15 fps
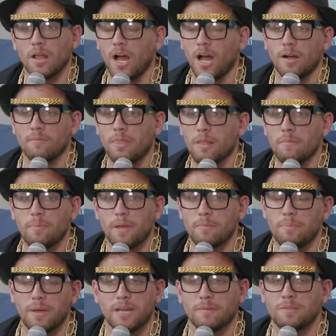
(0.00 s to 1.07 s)
um,
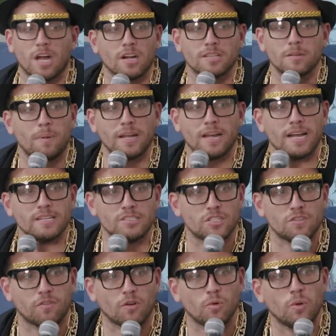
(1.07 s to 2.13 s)
be abducted by
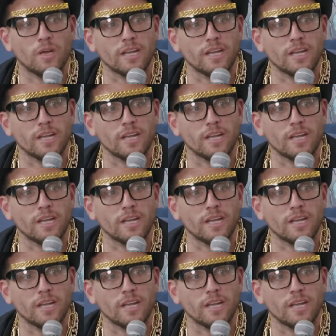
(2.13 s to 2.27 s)
ISIS for a